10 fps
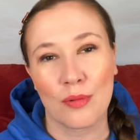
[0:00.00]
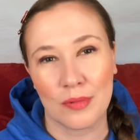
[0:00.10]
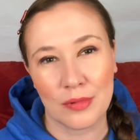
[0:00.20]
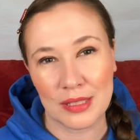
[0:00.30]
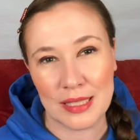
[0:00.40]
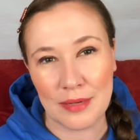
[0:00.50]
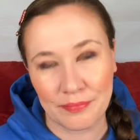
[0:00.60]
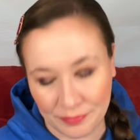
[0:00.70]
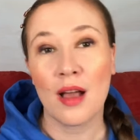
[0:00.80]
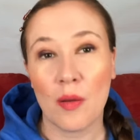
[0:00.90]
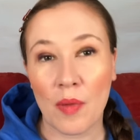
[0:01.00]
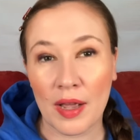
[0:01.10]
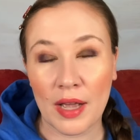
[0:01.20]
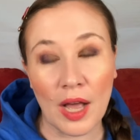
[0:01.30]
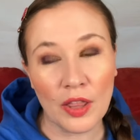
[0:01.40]
We'll see.
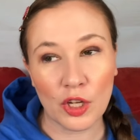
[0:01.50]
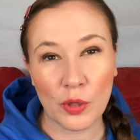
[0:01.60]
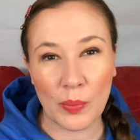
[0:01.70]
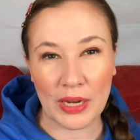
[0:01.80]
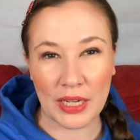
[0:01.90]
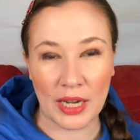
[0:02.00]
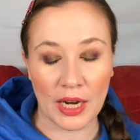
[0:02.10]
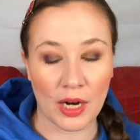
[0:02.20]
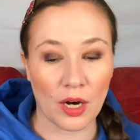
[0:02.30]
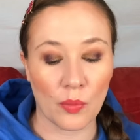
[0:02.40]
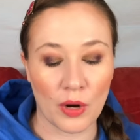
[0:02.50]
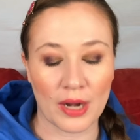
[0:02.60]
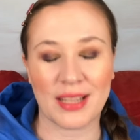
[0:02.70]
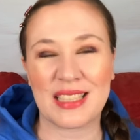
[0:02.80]
My other body care products,